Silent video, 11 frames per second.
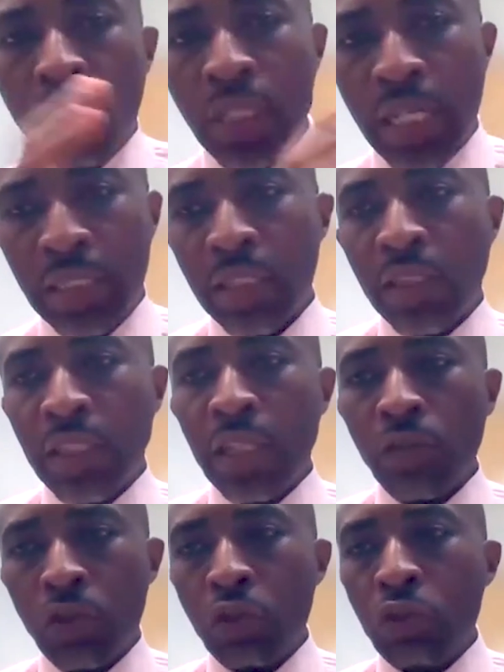don't get it
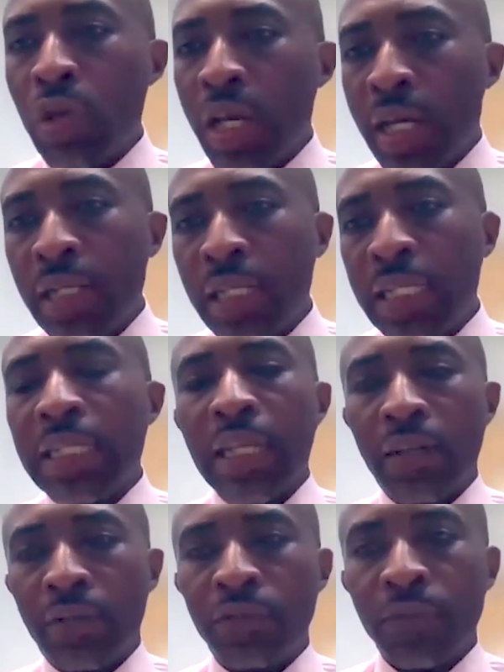seen too early
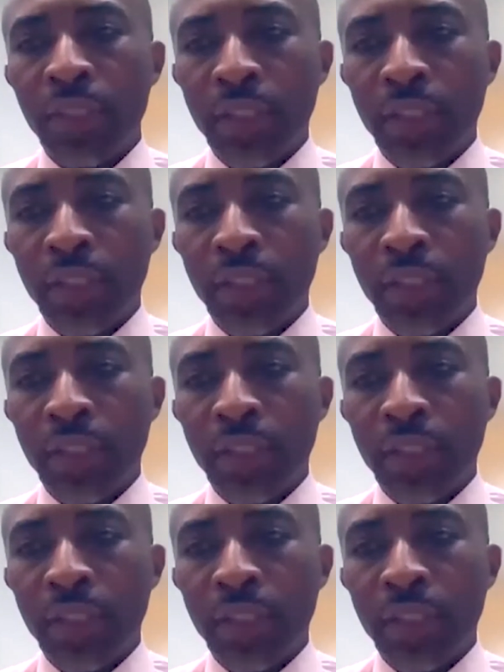enough.